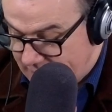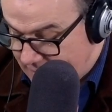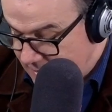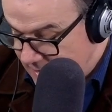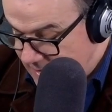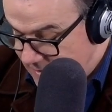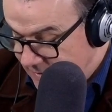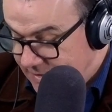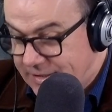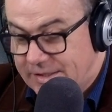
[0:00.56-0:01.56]
the
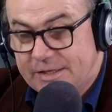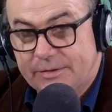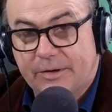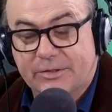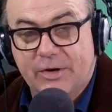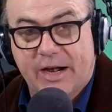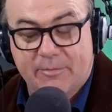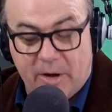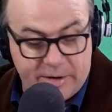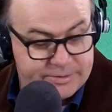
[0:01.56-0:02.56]
ditch to Australia,
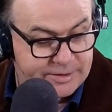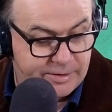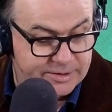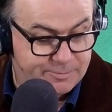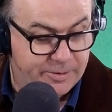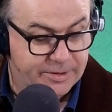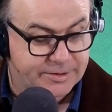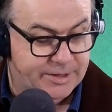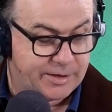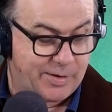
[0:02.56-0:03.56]
my Aussie
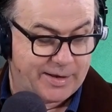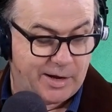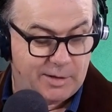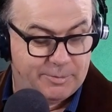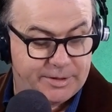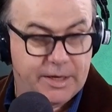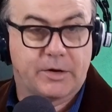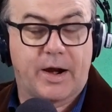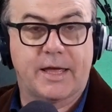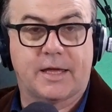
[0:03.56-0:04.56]
correspondent, Craig Heilmann.
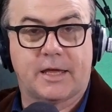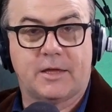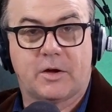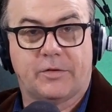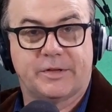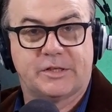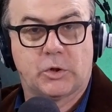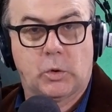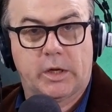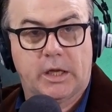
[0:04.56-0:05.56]
Craig, you got the
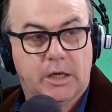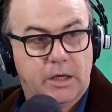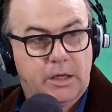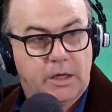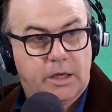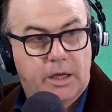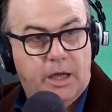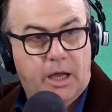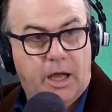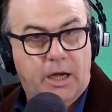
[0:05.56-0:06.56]
joy
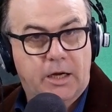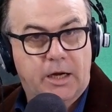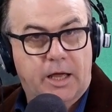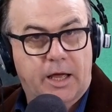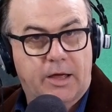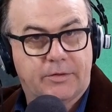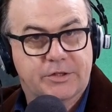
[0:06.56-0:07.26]
in the